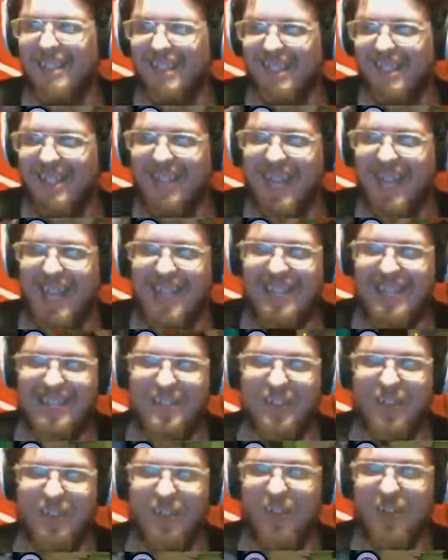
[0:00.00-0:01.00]
That's
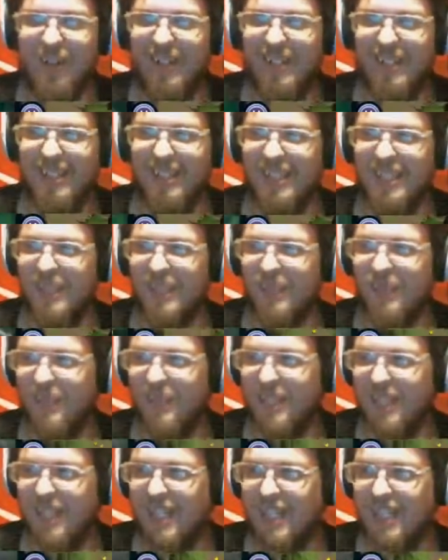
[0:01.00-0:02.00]
all I can think of
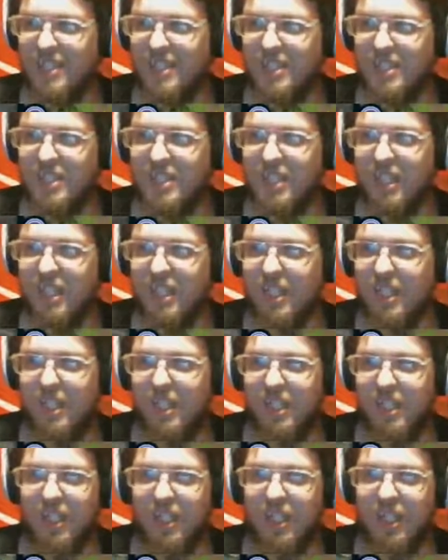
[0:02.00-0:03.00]
with that. Is just like,
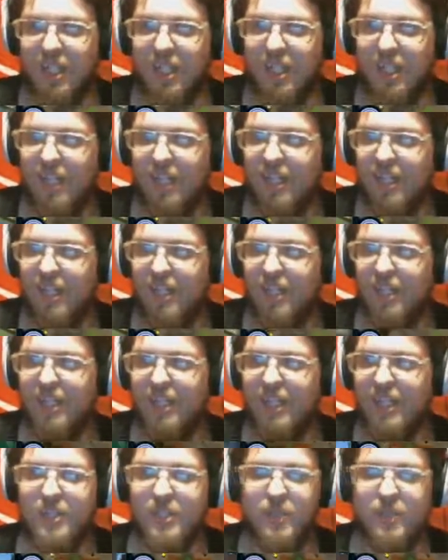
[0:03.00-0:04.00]

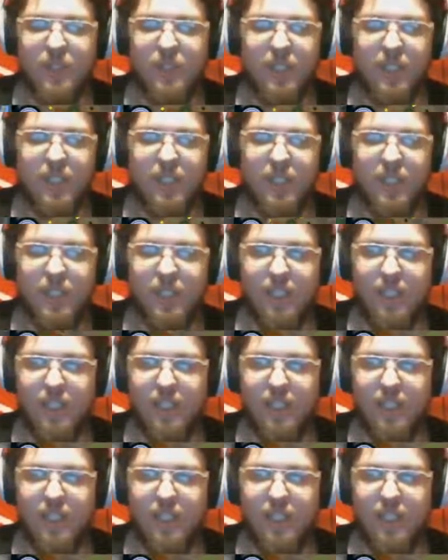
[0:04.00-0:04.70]
that's really odd.